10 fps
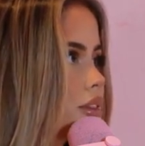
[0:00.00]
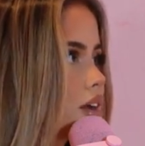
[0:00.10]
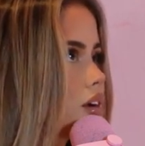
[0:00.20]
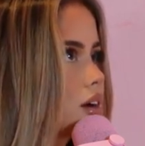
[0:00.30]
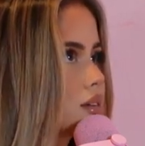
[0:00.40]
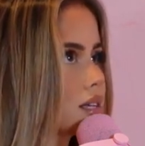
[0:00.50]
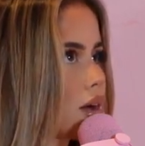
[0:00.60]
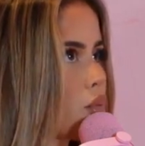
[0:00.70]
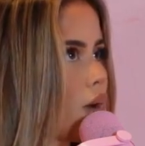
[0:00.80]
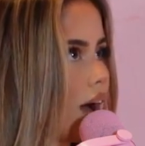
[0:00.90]
that on, I was like,
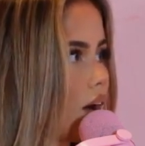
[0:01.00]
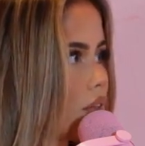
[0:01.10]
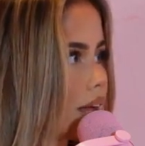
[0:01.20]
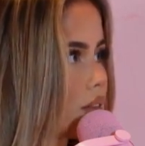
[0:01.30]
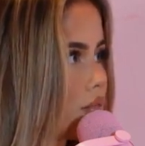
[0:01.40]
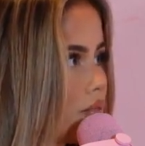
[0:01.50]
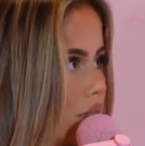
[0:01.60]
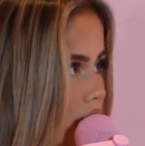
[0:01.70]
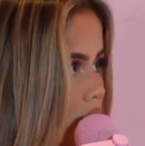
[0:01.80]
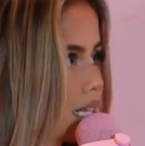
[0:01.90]
wow, like the
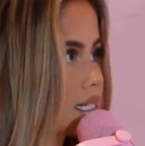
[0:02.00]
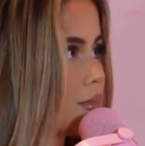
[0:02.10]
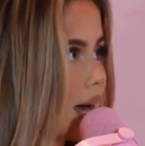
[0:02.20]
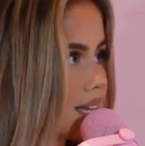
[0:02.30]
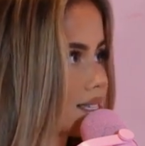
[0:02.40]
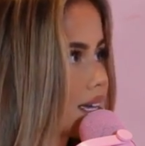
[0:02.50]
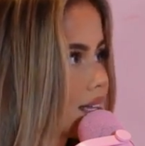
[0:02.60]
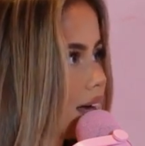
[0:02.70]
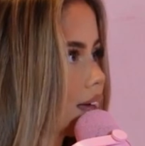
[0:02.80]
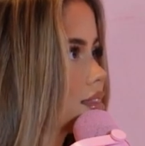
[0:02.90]
fit is amazing.
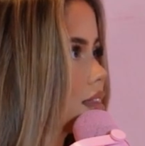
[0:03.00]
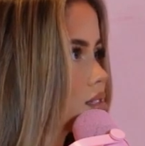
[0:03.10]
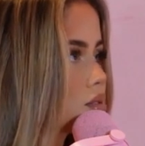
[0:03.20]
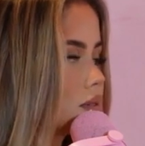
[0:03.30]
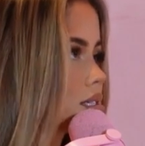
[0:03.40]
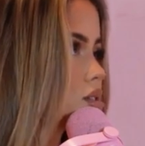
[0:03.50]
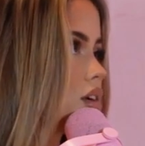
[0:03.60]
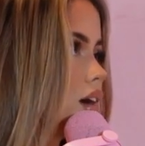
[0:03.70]
Like this would be so nice.